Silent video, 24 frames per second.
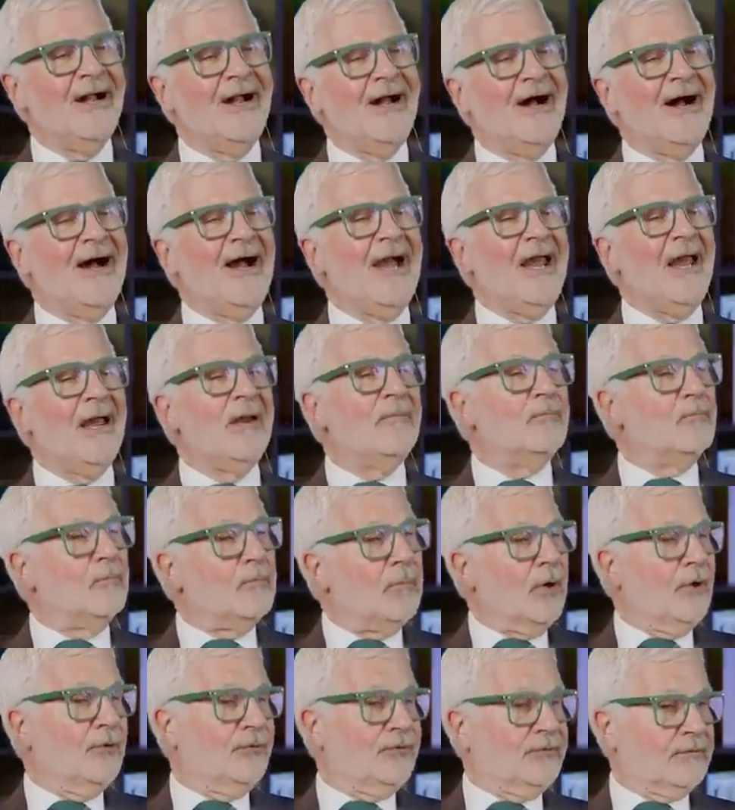And
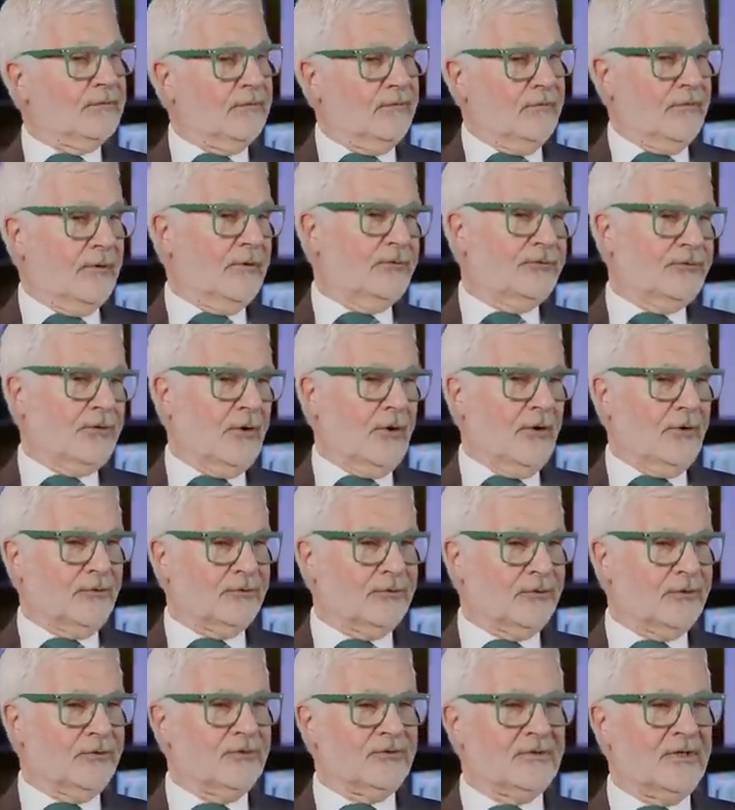most of those
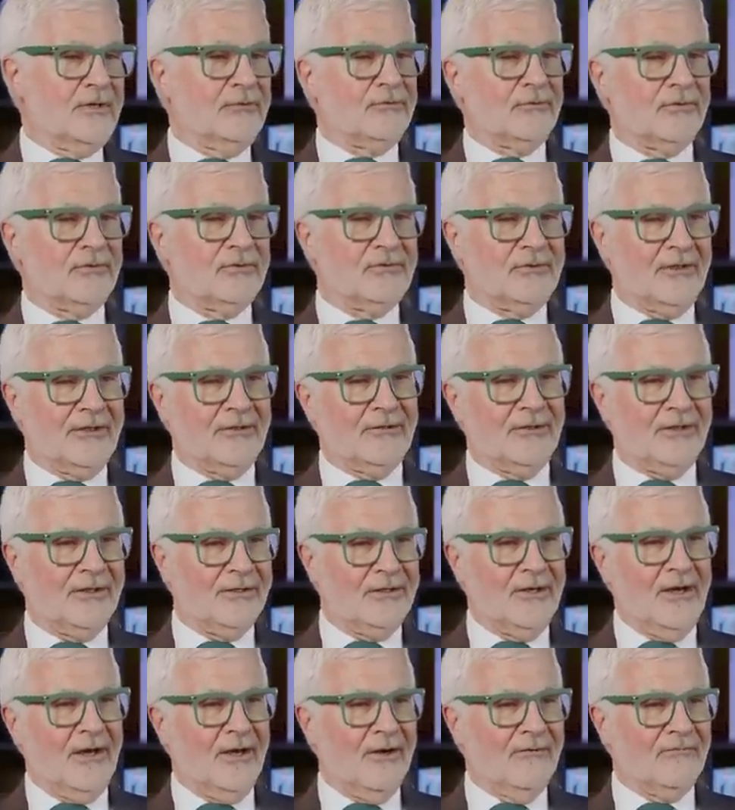cultures, interestingly
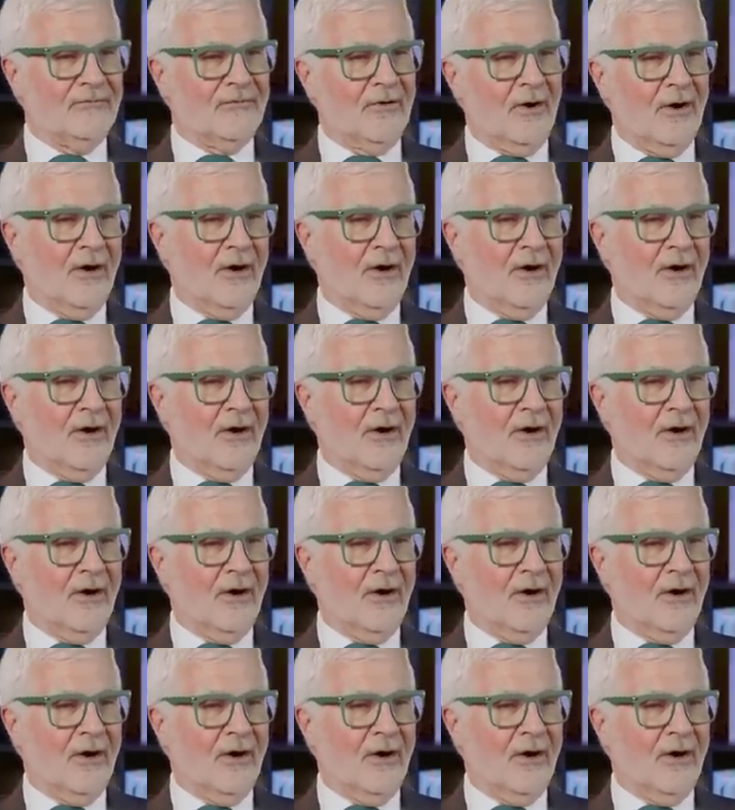enough,